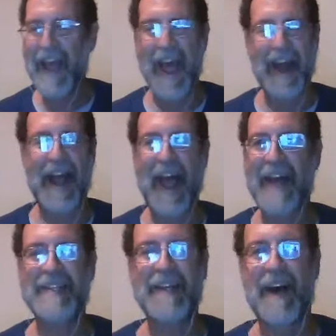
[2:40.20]
and I
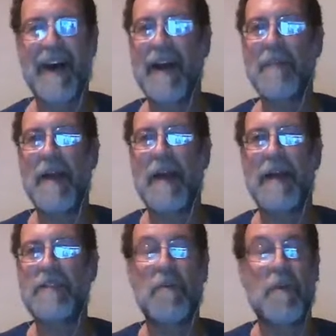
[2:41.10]
had time and I
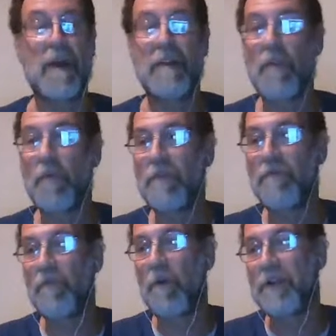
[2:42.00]
started writing
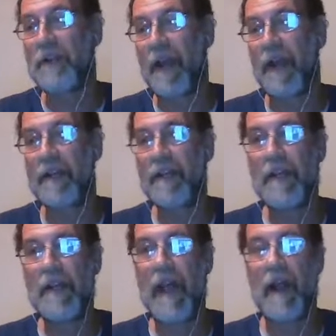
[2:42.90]
3-4 a
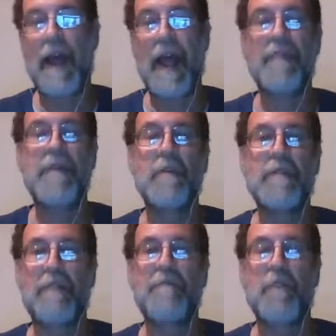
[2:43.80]
day. And I had
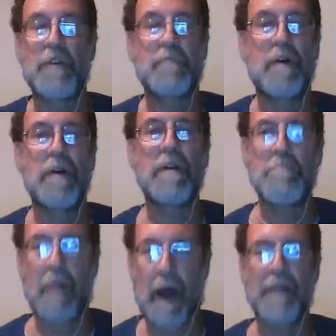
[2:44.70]
that first book
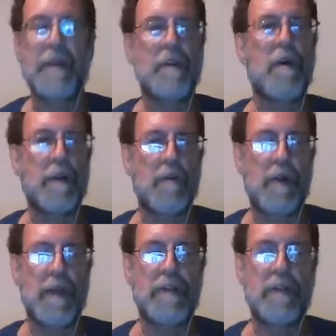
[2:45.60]
by the
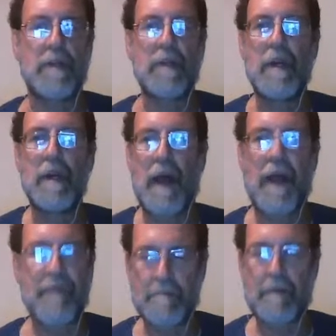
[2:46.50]
inauguration.
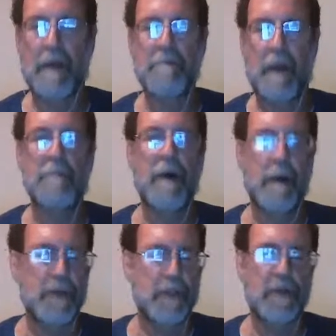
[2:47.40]
My
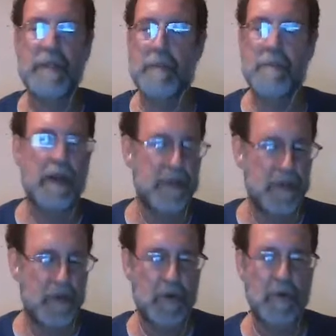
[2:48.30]
publisher, somebody I
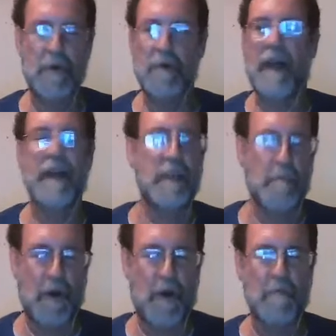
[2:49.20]
knew who liked the
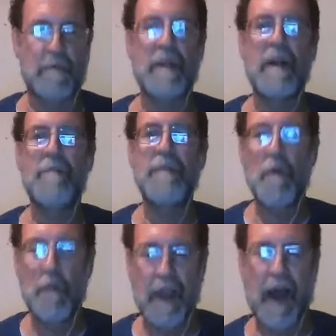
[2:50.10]
poems,
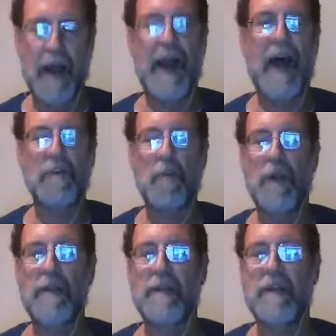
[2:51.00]
we got it out
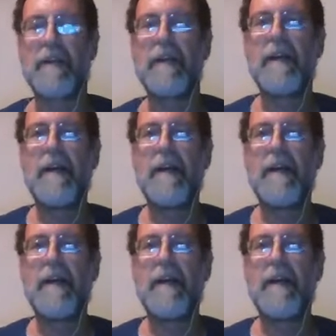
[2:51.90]
quickly,